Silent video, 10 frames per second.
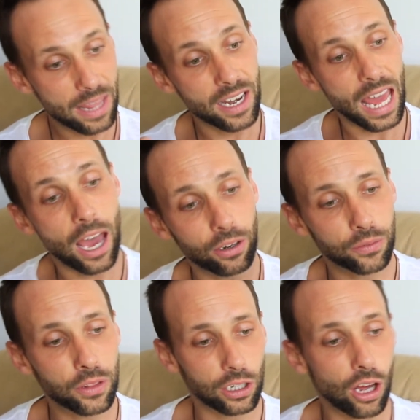And then out
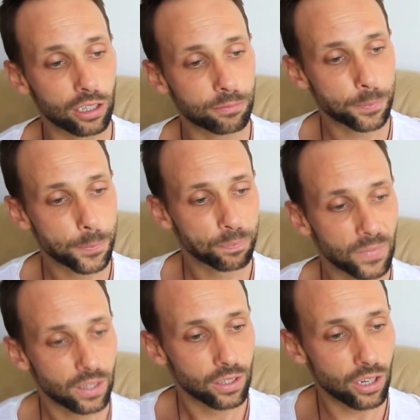of the lot,
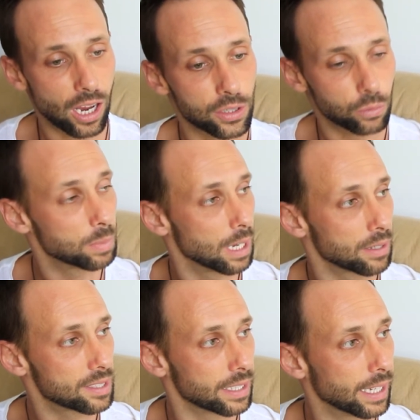guys will be able
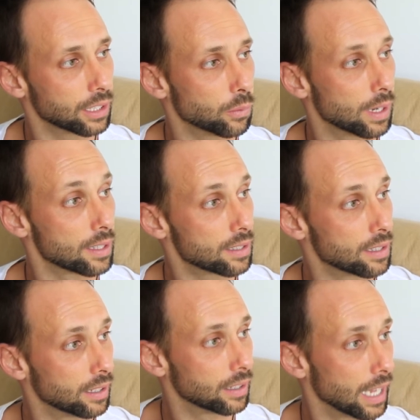to select the ones
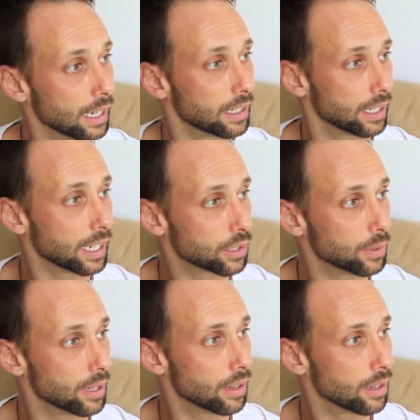that they connect
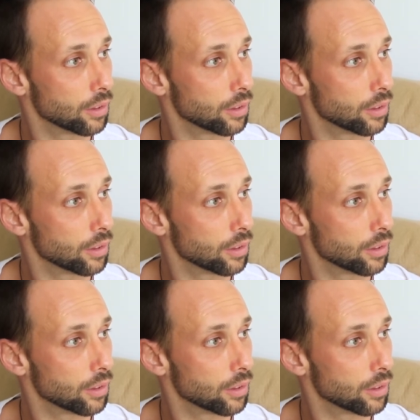with,